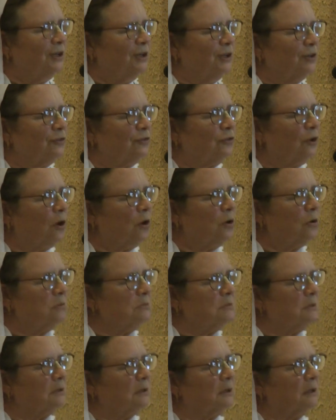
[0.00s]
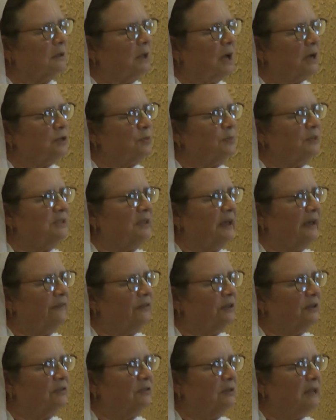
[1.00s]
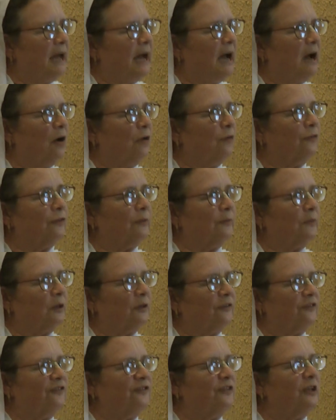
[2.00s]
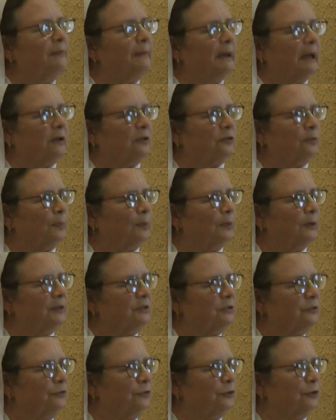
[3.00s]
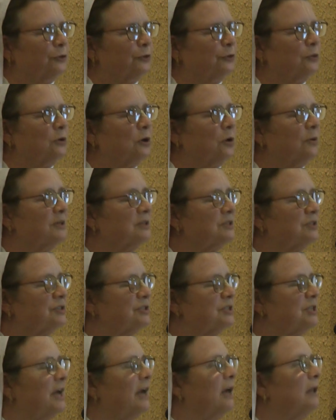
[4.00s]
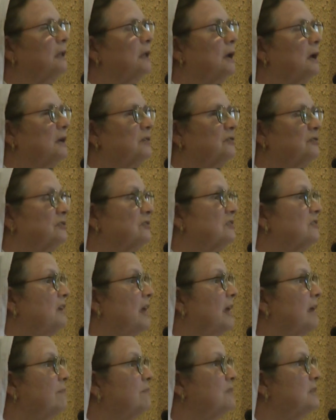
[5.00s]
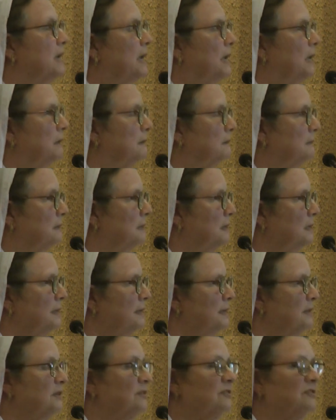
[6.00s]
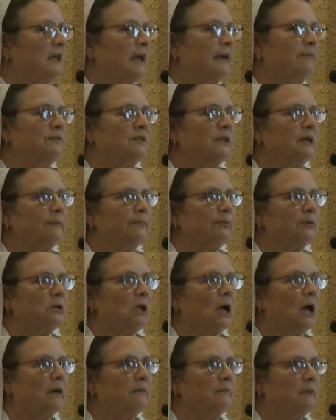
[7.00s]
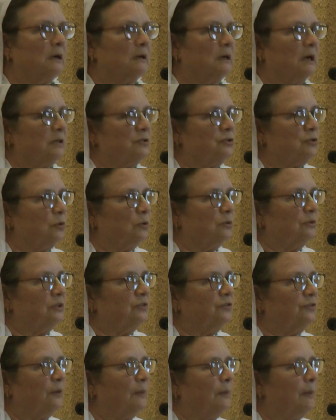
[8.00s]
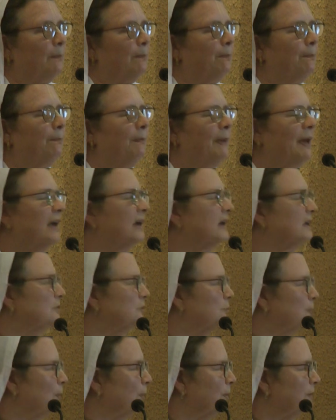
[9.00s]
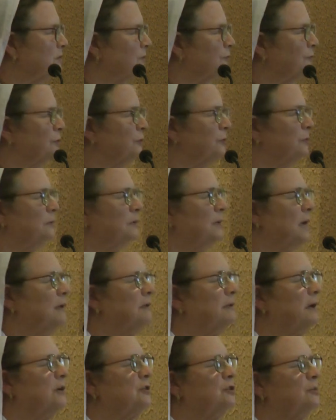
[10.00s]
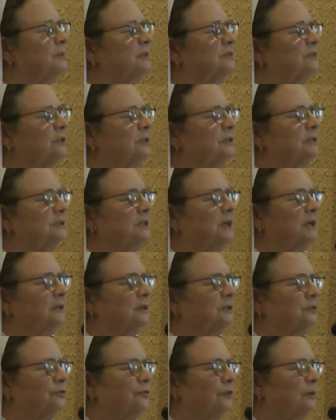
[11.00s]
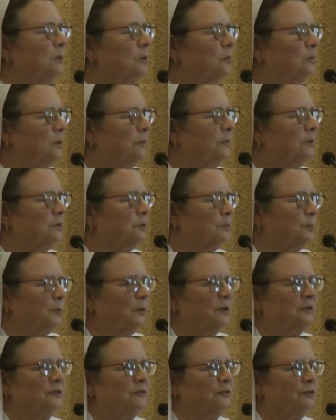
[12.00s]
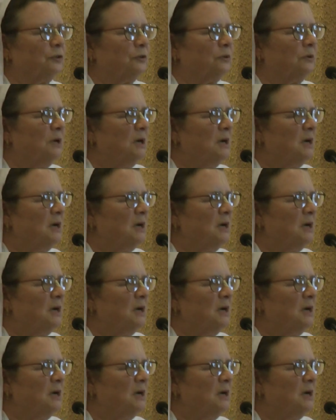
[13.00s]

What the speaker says: So Lakshmi Devi is now, from the female's point of view, going to tell us the same thing. The same thing Prahlad Maharaj told us from a man's point of view. Now Lakshmi is going to tell us from a woman's point of view.